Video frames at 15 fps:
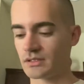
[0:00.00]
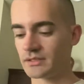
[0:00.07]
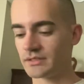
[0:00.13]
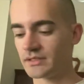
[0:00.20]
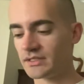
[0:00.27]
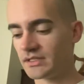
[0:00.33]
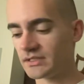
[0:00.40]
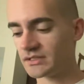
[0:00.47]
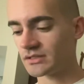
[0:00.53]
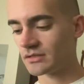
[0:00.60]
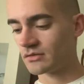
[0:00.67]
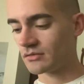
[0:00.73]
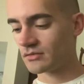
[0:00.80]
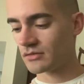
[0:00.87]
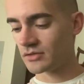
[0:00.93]
needs to
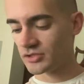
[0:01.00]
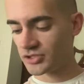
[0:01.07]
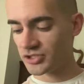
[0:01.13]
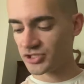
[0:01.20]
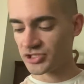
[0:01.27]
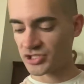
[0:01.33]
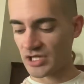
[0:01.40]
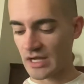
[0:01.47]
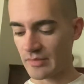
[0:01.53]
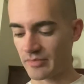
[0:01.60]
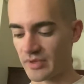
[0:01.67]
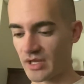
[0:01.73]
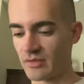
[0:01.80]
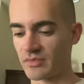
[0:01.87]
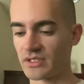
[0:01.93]
go grocery
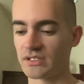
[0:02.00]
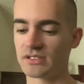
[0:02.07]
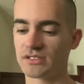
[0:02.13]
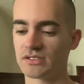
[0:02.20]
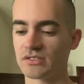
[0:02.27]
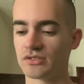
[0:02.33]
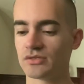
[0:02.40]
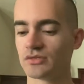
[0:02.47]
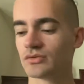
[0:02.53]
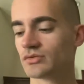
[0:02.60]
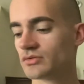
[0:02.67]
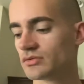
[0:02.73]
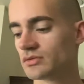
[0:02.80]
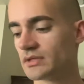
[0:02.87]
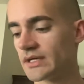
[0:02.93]
shopping, but is
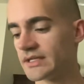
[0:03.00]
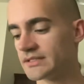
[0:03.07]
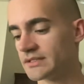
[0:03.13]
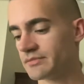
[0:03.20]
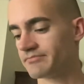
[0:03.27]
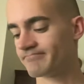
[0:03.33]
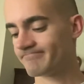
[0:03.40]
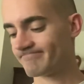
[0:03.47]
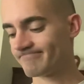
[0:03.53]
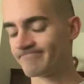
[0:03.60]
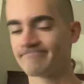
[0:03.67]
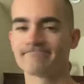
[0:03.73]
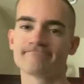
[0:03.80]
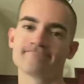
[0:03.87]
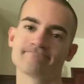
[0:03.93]
too lazy.
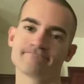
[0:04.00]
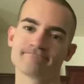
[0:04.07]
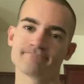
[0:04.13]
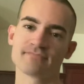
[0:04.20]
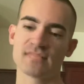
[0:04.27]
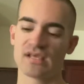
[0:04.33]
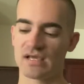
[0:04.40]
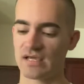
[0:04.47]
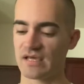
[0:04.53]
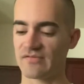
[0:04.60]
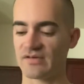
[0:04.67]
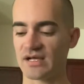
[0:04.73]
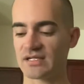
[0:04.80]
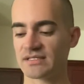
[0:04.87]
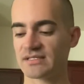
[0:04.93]
I've
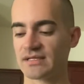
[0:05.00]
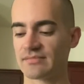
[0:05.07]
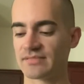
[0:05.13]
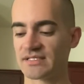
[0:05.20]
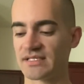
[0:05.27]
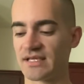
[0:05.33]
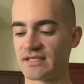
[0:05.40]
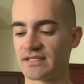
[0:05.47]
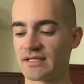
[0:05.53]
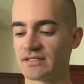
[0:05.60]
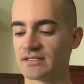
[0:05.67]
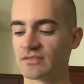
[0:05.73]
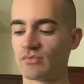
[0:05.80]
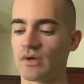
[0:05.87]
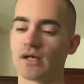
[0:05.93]
got to stop saying that
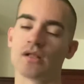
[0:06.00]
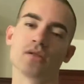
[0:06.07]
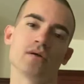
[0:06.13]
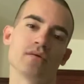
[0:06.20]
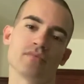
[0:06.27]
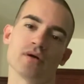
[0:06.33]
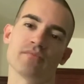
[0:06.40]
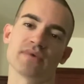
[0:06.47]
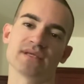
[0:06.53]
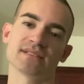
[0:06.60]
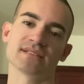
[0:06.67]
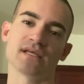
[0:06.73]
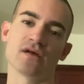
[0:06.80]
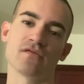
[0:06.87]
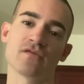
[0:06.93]
as well about
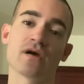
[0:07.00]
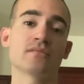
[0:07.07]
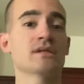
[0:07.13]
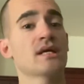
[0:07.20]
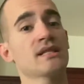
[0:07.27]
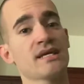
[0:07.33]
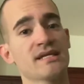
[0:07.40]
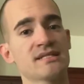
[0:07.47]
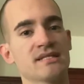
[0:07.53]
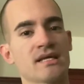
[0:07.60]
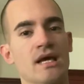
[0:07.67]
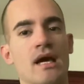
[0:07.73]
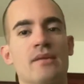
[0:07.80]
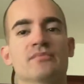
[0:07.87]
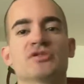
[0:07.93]
myself. I'm not lazy.
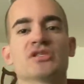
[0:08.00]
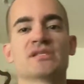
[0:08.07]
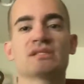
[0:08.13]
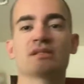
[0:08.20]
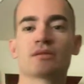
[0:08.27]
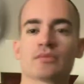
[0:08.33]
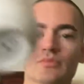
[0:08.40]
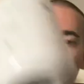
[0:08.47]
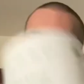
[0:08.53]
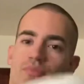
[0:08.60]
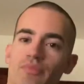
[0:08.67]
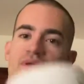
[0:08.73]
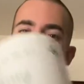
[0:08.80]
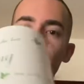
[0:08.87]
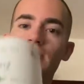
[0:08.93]
I'm just
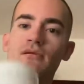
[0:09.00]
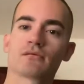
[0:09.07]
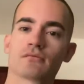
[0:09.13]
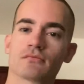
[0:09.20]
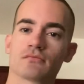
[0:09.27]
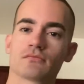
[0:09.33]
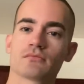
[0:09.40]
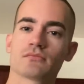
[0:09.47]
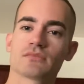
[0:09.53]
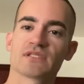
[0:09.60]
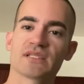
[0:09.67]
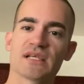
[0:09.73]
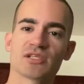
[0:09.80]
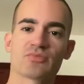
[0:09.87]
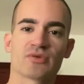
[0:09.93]
busy
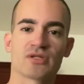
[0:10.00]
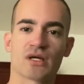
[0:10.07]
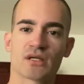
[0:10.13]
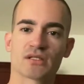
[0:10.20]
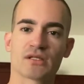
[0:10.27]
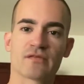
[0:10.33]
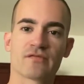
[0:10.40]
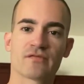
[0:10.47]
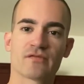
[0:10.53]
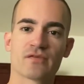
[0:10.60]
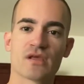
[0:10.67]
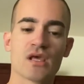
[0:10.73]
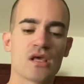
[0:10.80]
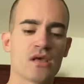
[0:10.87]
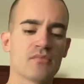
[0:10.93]
/ productive.
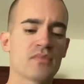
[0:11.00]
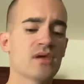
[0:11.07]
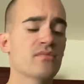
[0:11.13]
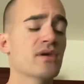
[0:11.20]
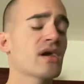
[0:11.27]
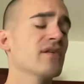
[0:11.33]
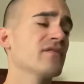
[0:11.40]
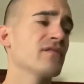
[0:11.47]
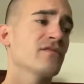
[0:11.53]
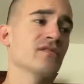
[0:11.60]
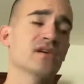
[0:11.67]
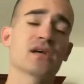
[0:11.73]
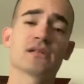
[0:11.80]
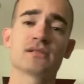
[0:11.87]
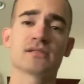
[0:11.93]
Maybe I
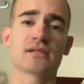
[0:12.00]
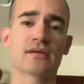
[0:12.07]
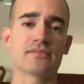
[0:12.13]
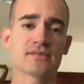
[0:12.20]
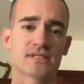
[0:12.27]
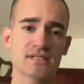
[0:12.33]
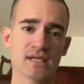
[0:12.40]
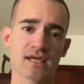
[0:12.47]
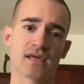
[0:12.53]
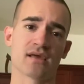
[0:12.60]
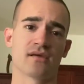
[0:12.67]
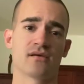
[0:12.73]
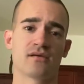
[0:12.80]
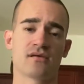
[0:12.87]
even got to stop saying